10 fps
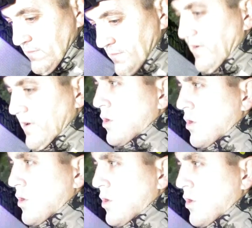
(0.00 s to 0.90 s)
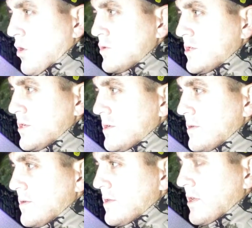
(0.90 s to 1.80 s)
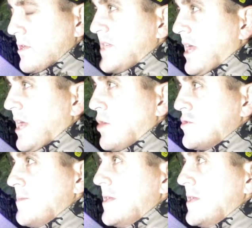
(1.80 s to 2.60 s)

It's very... Can you come and say hello to me?